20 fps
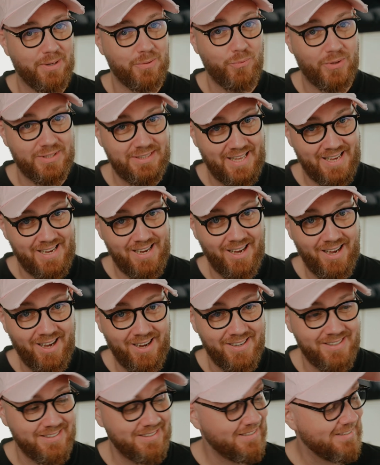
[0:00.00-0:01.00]
what they
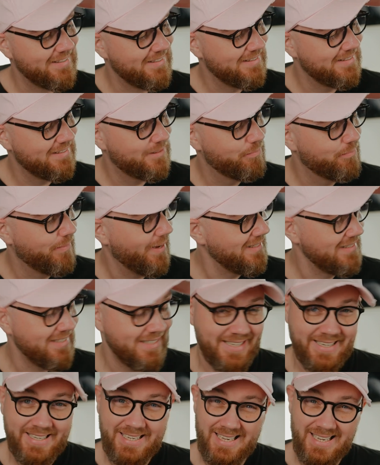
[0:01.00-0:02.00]
are is
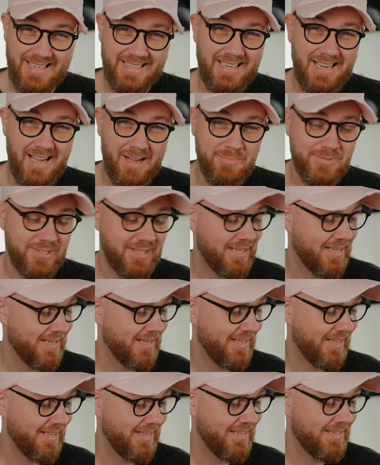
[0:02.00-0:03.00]
basically a
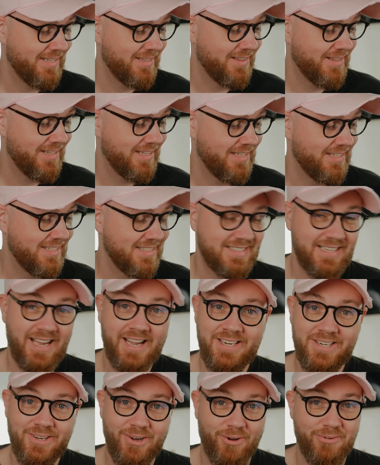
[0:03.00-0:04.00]
camera in the
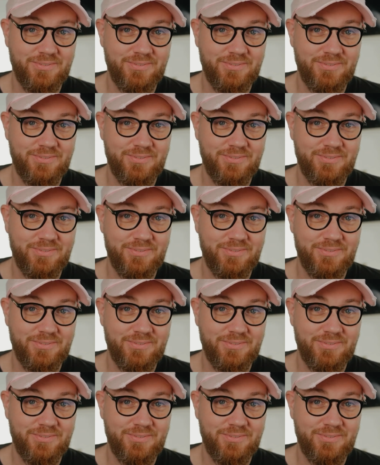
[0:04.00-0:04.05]
design of